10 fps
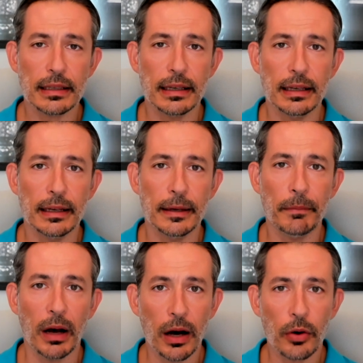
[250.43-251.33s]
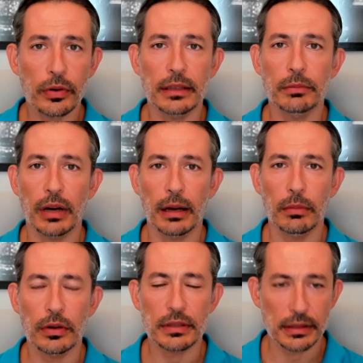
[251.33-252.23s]
out, and
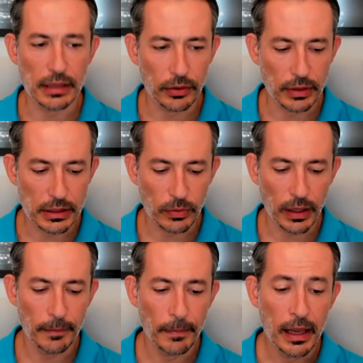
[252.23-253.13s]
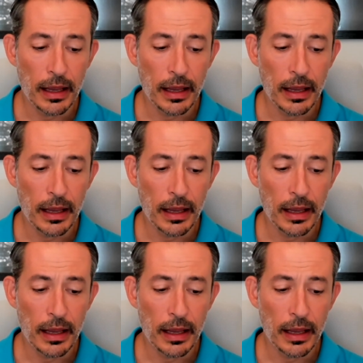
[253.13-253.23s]
PrimeBlocks is out as well.